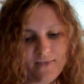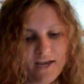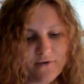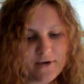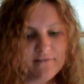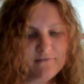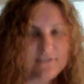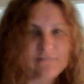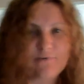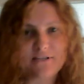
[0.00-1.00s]
Anyway,
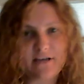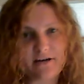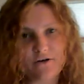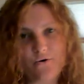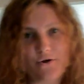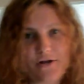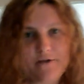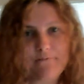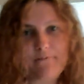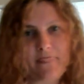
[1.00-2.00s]
this one's kind of
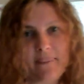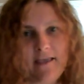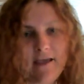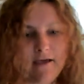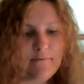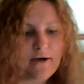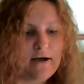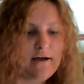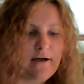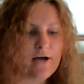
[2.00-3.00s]
corny,
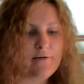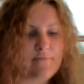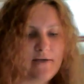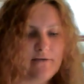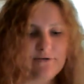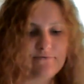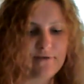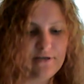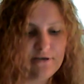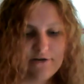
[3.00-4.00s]
but it was
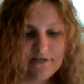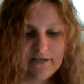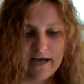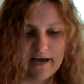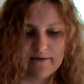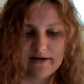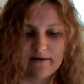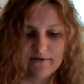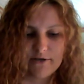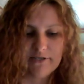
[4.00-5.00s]
written during a time that I
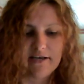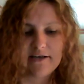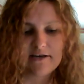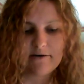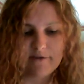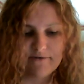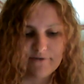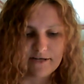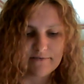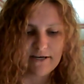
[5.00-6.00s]
was always hanging out with my
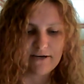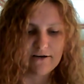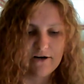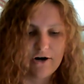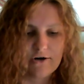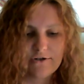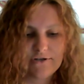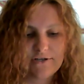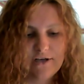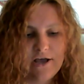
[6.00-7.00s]
friends playing cards,
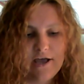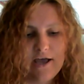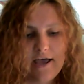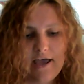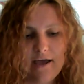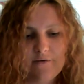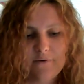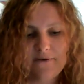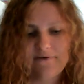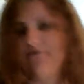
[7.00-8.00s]
and
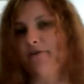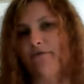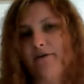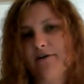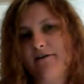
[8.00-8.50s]
one of our favorite